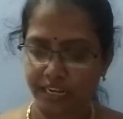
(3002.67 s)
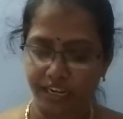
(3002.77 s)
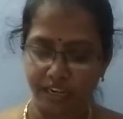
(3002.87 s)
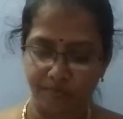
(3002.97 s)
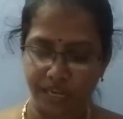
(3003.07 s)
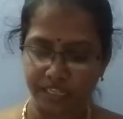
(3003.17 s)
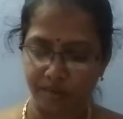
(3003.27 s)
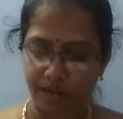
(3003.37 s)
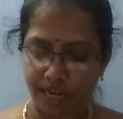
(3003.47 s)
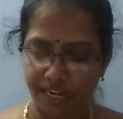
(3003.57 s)
Take it page
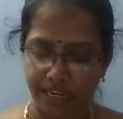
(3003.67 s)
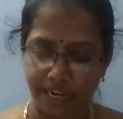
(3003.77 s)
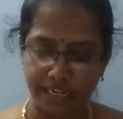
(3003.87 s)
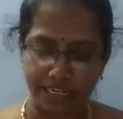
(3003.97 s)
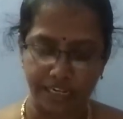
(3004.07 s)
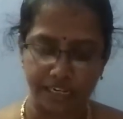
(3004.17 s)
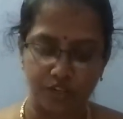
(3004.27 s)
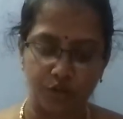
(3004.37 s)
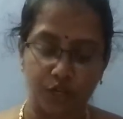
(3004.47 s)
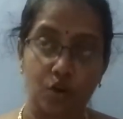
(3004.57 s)
number 99. Take it.
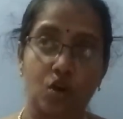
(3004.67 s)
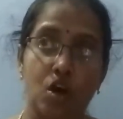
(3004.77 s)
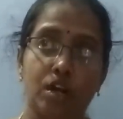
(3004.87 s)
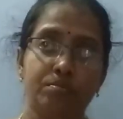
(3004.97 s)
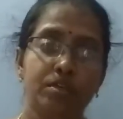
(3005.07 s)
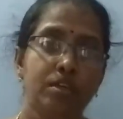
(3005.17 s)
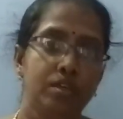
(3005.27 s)
Do you know column?